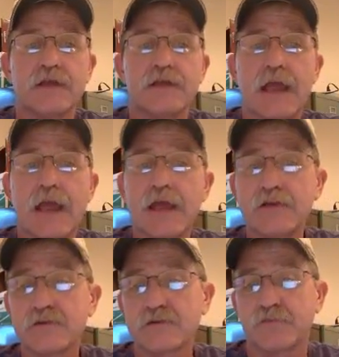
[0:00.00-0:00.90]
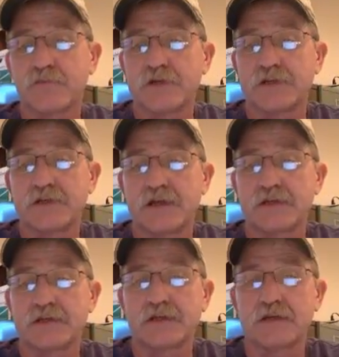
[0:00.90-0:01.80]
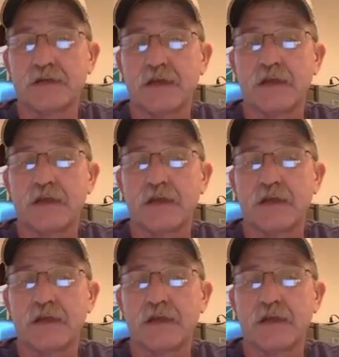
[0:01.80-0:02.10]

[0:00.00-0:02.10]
The annual depreciation,